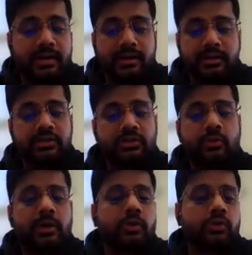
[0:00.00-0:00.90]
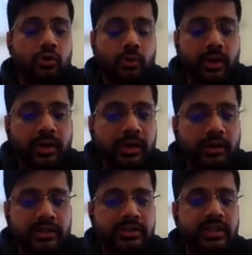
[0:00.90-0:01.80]
and this is going to throw an
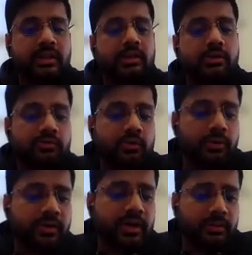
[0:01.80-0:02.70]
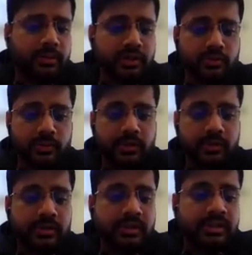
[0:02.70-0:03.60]
error saying that you have to provide a password.
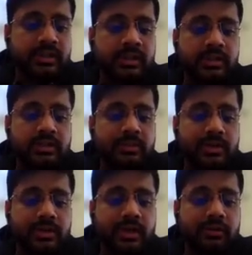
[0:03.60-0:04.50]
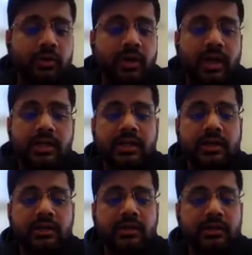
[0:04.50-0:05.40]
Similarly, for any
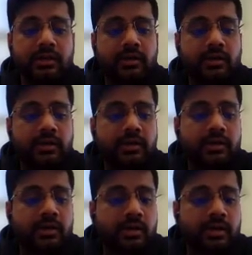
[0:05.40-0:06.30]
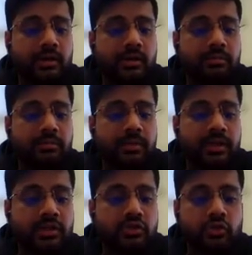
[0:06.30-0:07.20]
other
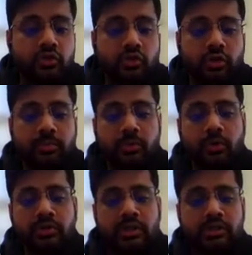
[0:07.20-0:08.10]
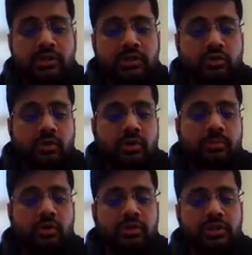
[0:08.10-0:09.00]
resource or process, so a
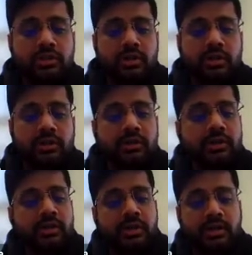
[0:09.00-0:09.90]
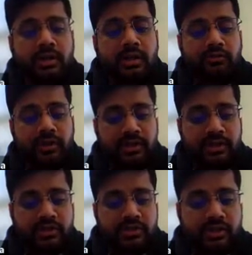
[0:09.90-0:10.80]
process, other
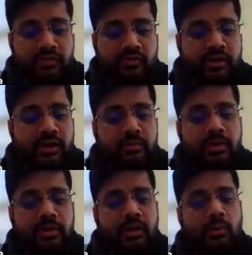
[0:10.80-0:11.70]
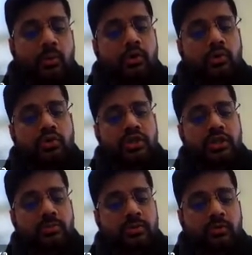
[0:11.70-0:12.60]
configurations are available that we want to
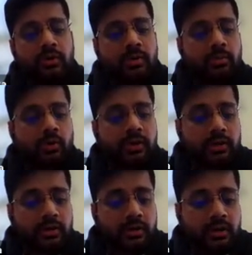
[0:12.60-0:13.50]
change before deploying.